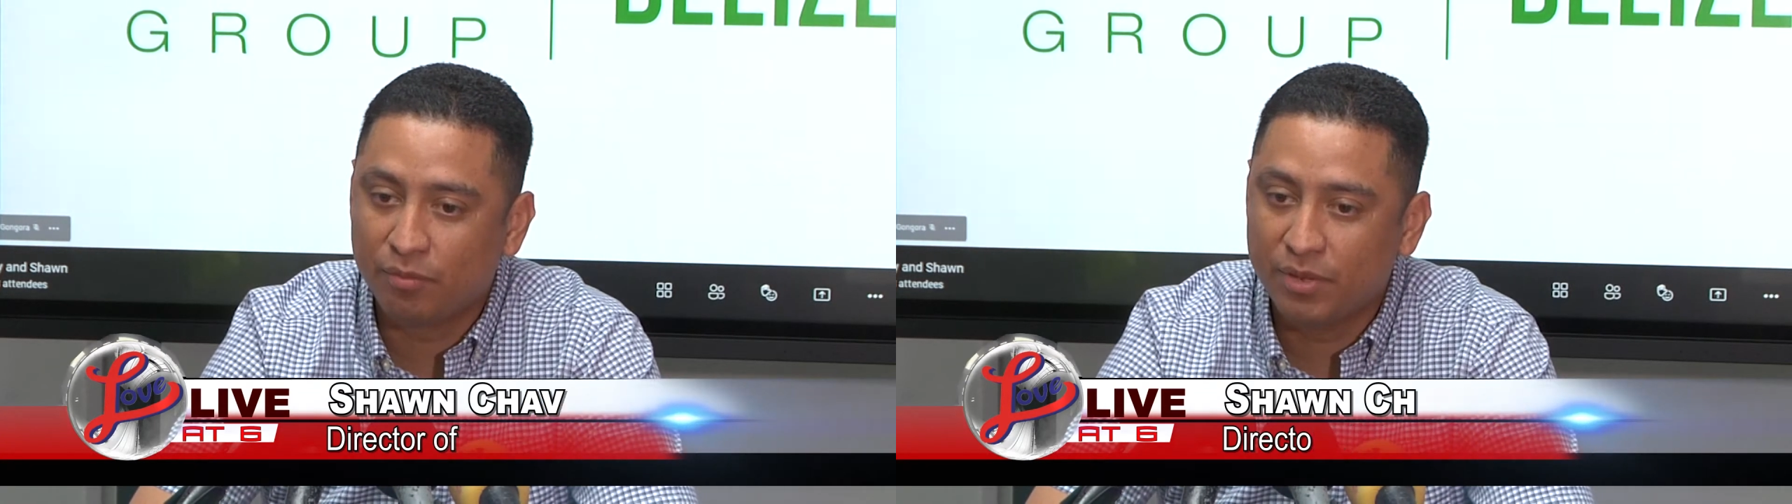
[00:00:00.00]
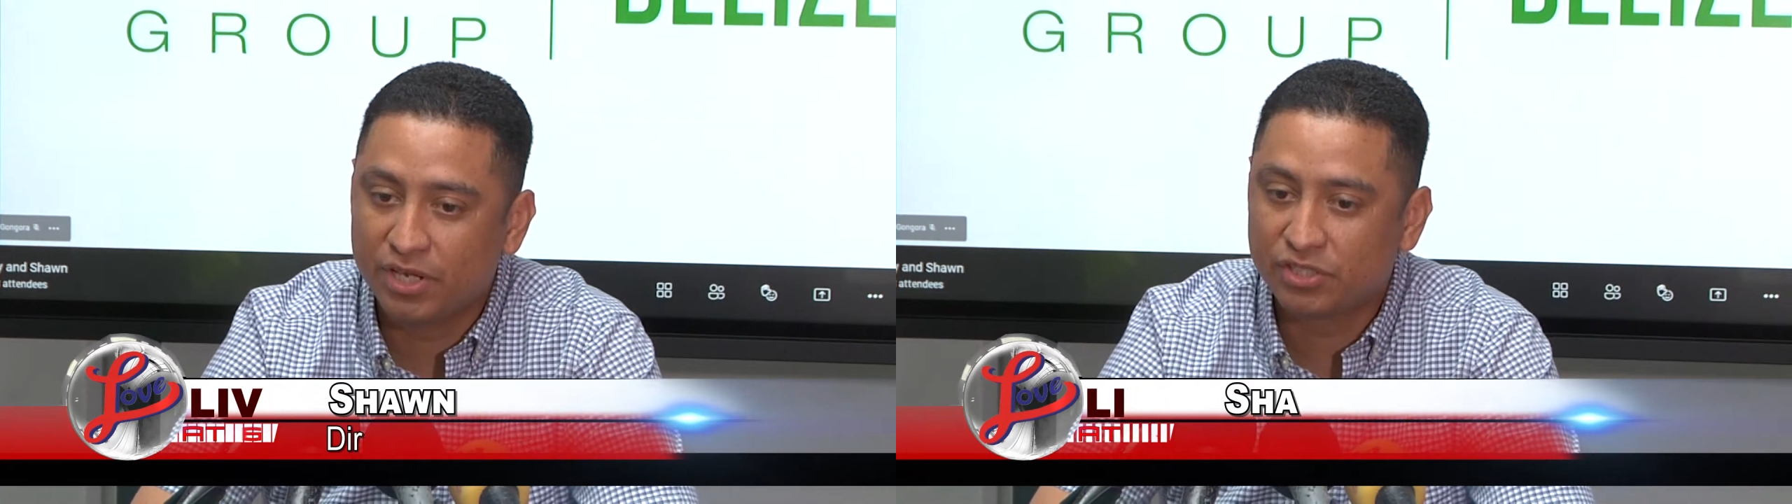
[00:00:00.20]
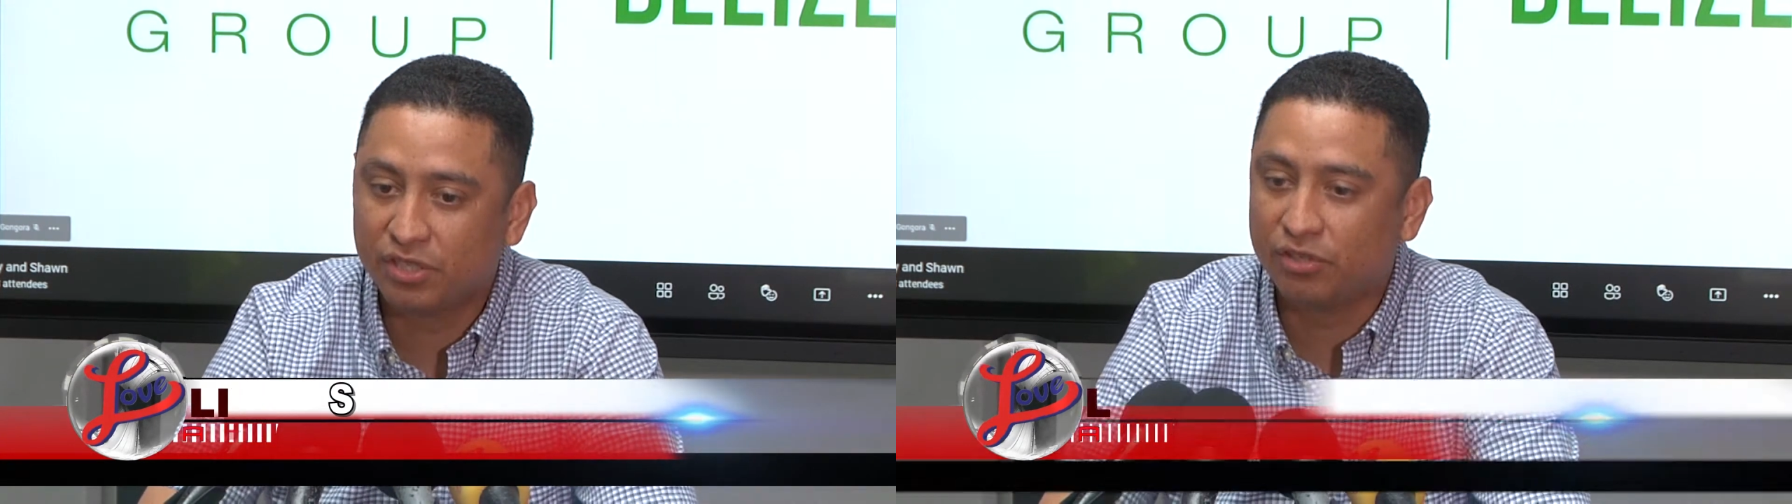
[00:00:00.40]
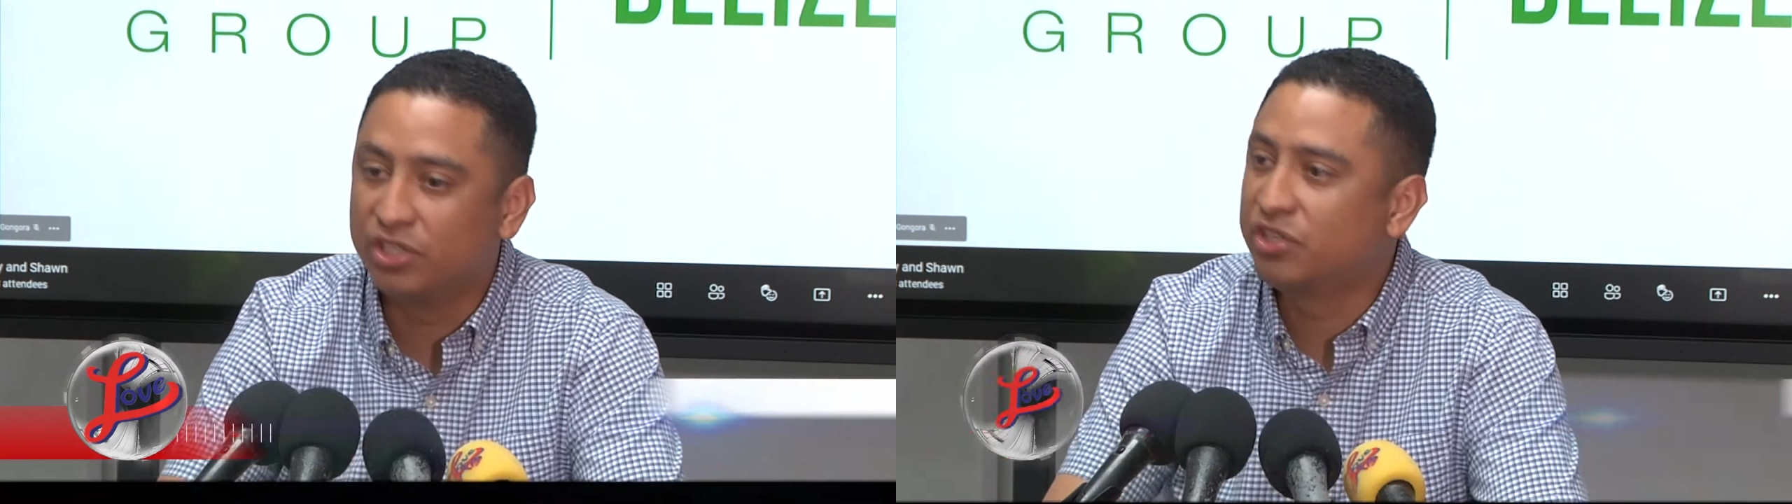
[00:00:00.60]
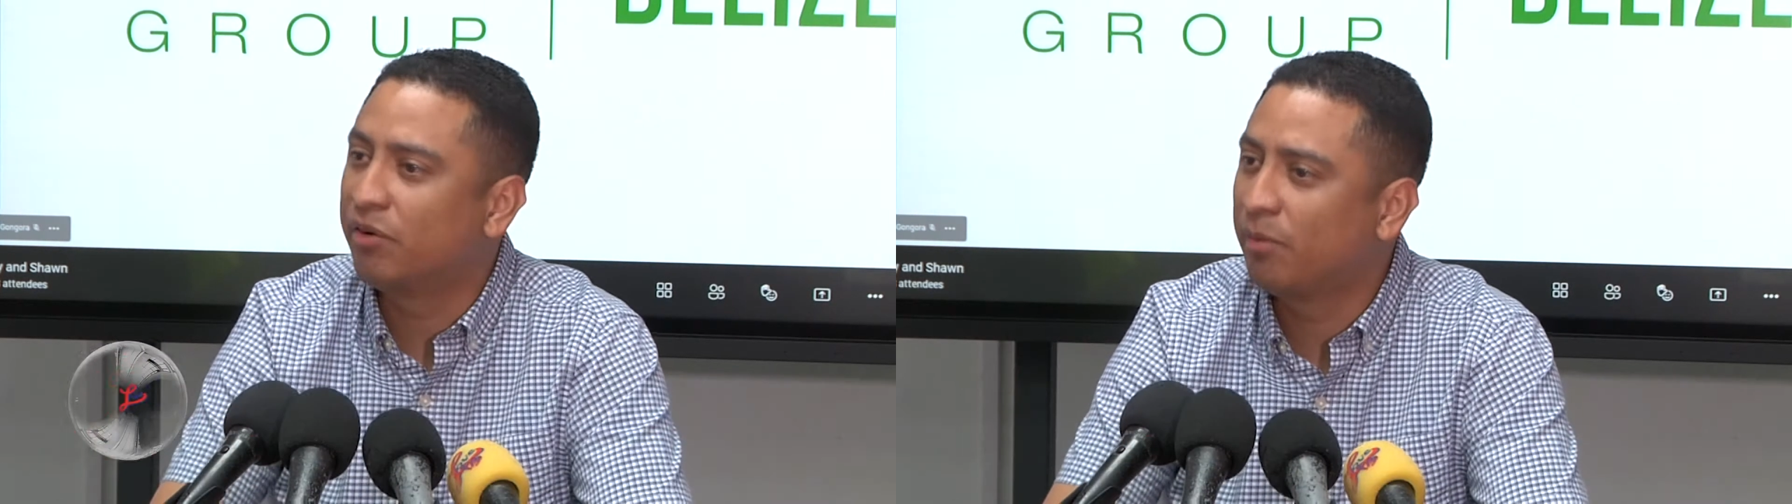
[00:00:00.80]
information
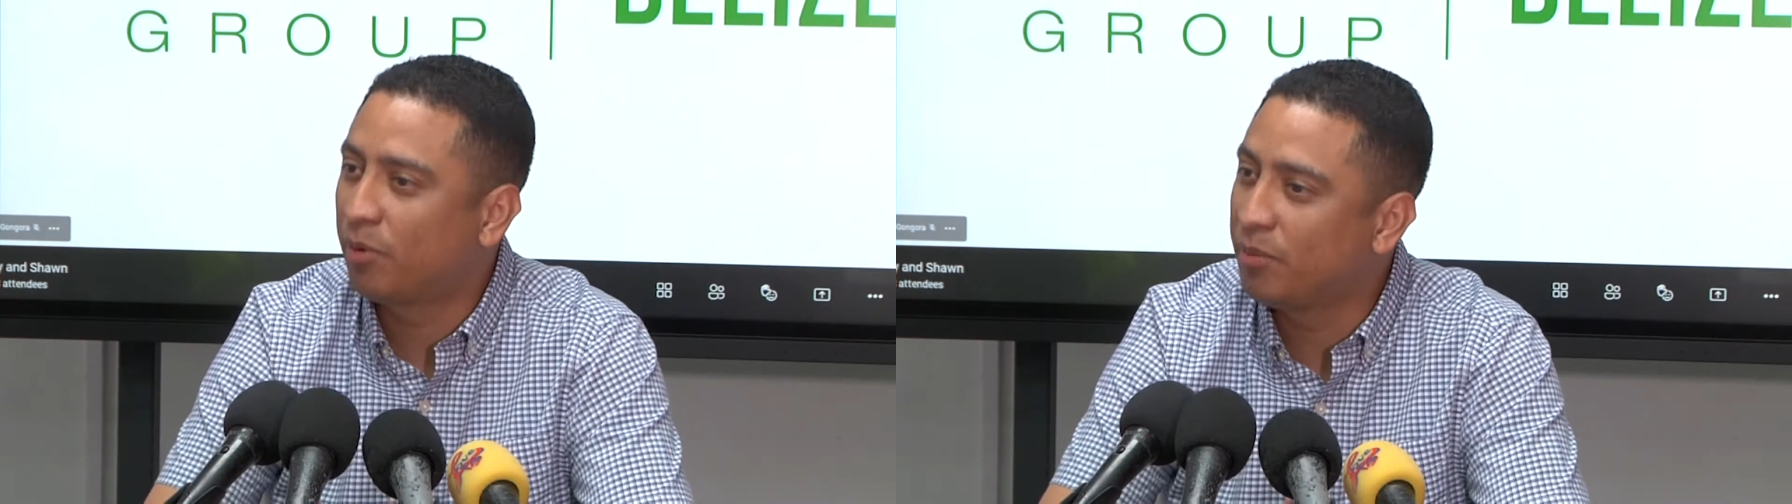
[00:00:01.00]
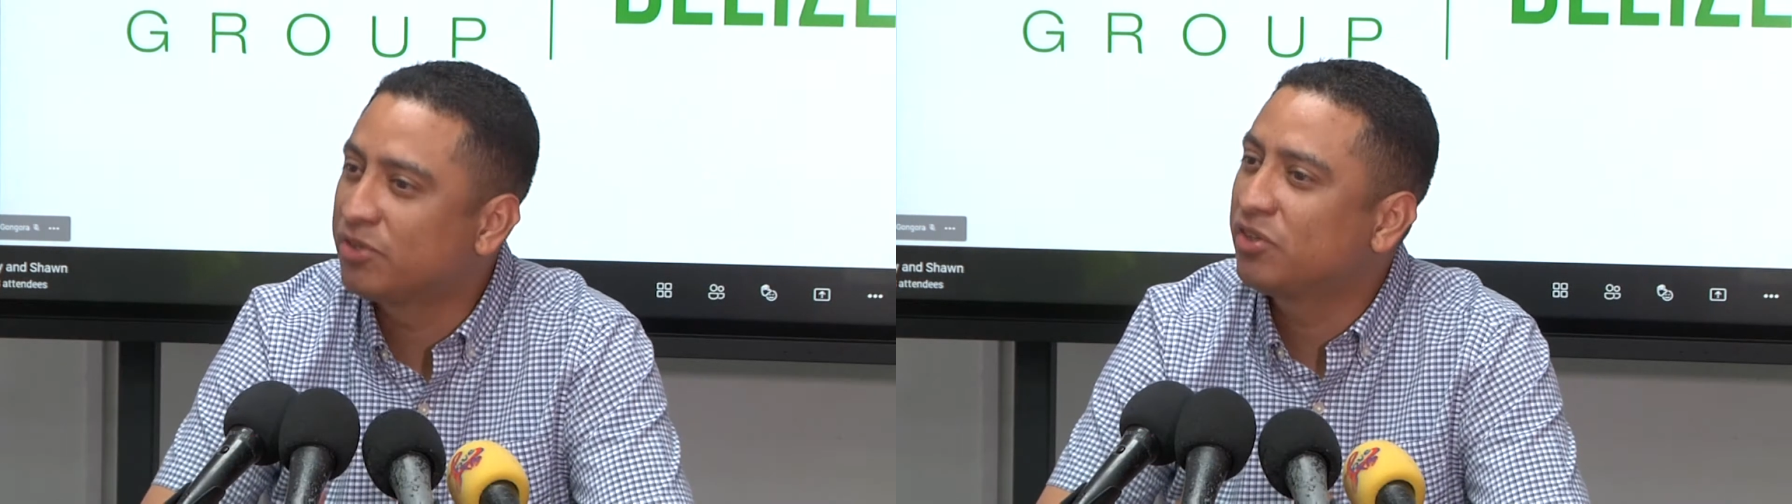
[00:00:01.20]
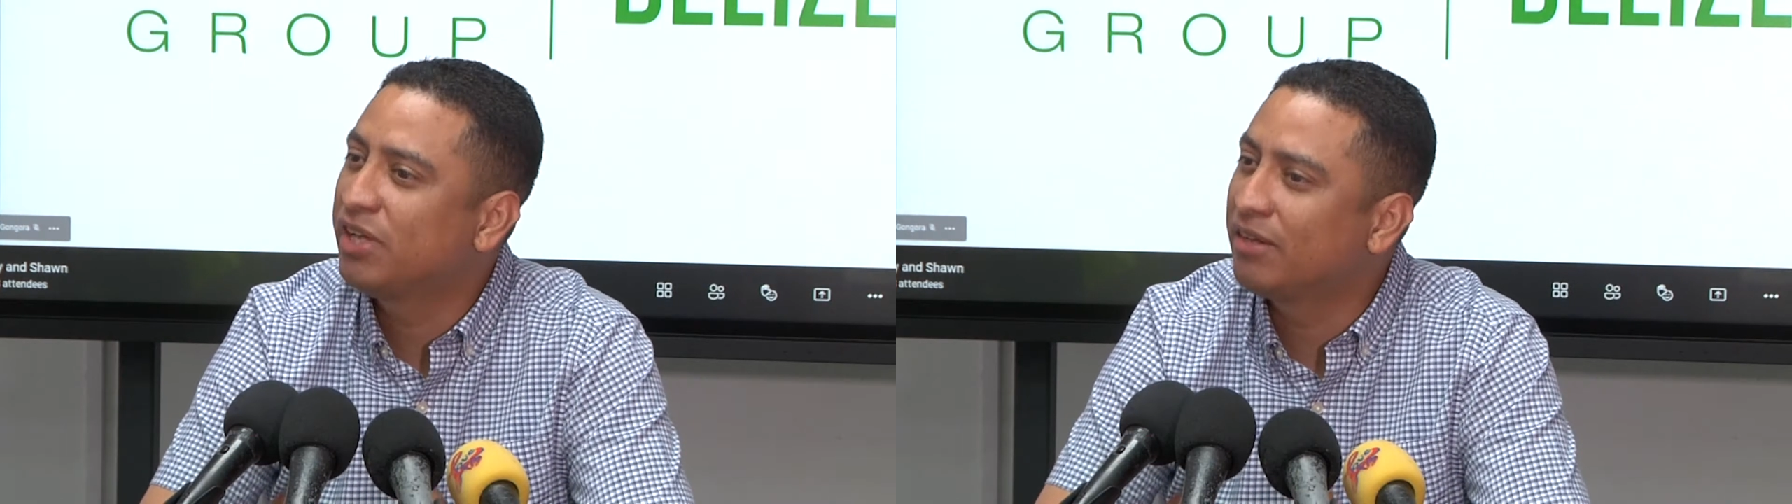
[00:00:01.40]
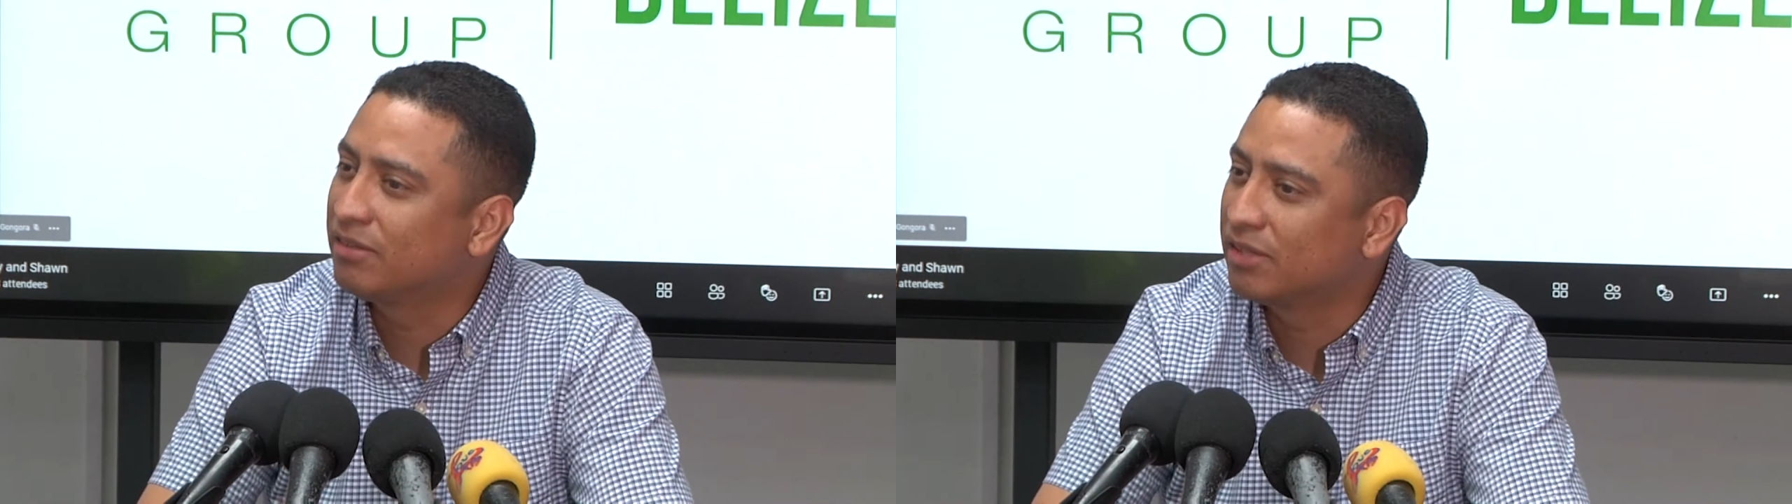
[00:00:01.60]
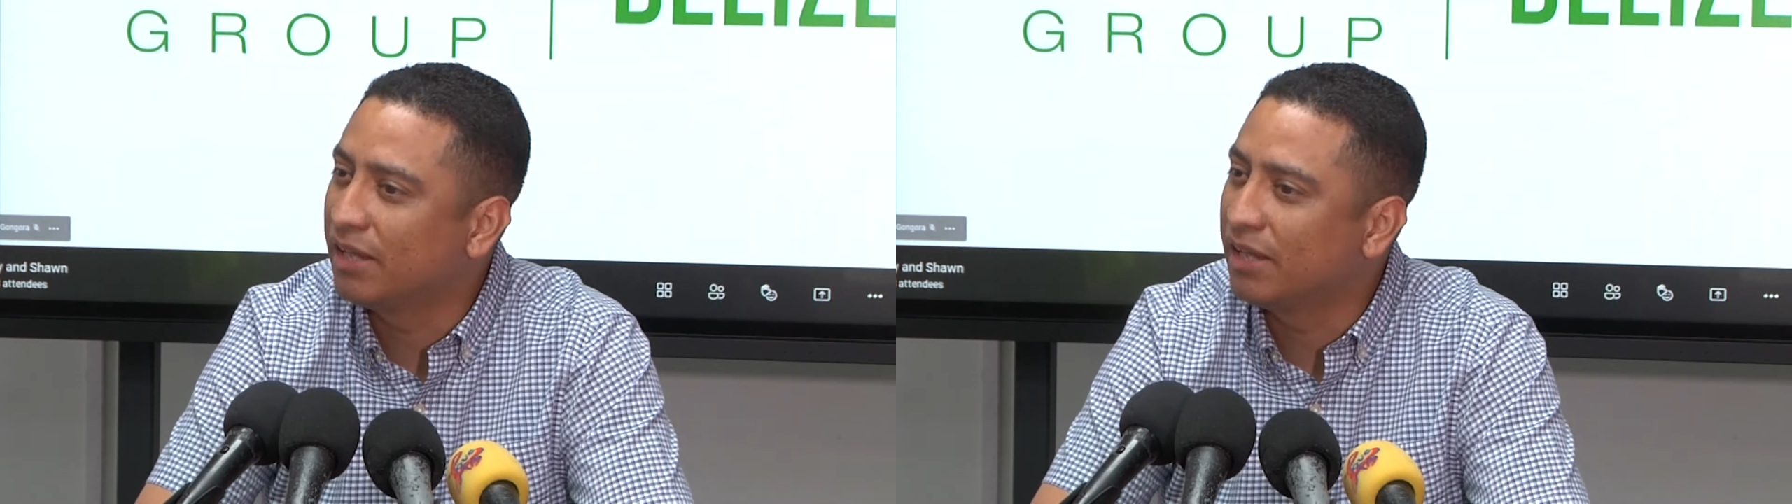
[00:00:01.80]
on the general public so they